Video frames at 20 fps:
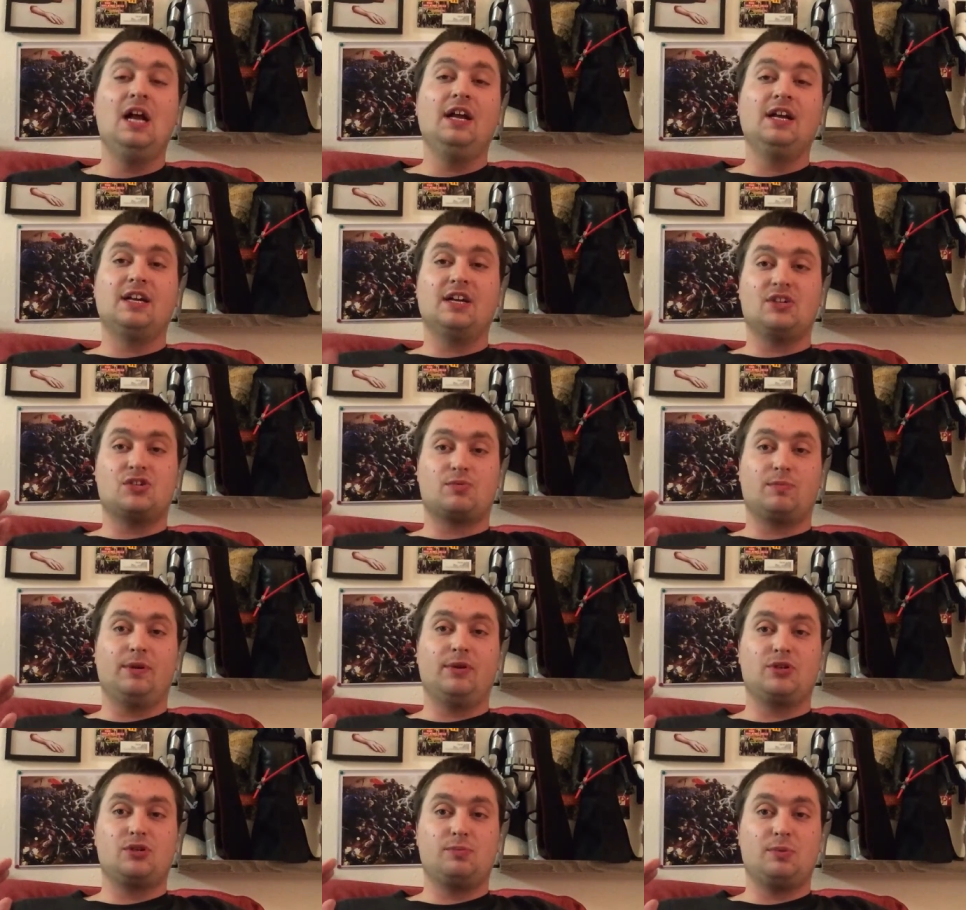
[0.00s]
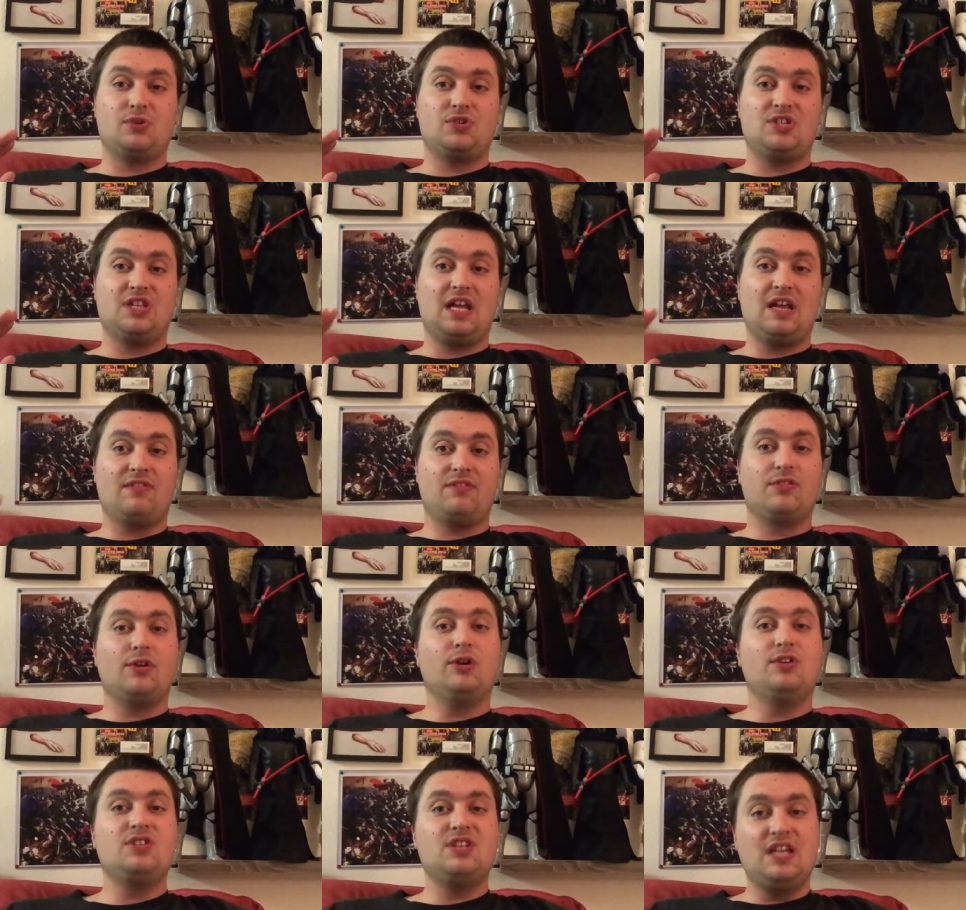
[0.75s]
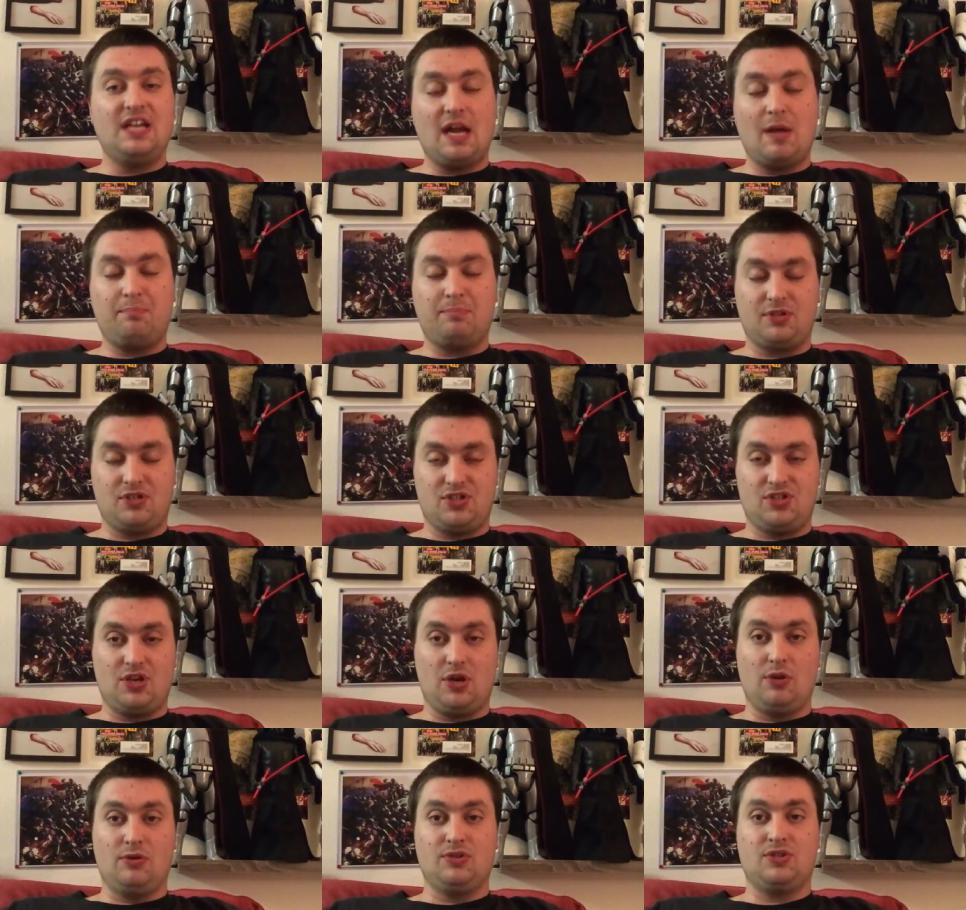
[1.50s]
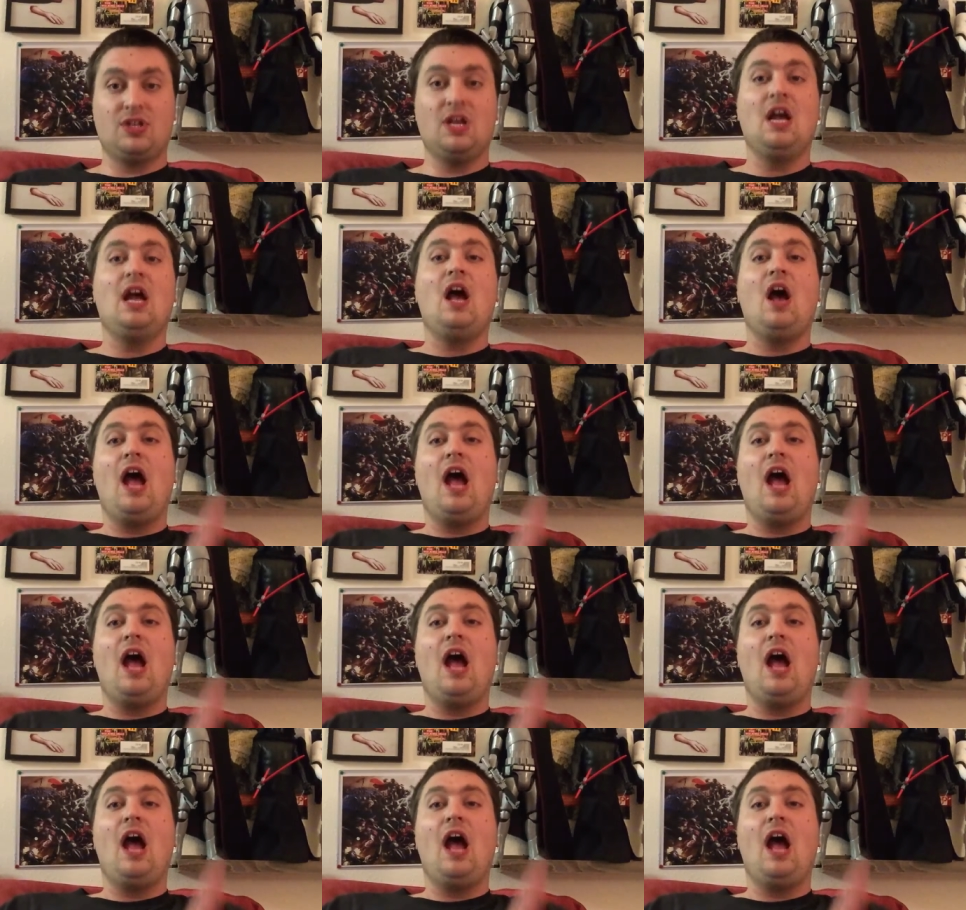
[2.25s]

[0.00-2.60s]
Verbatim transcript: because we are supposed to get 13 episodes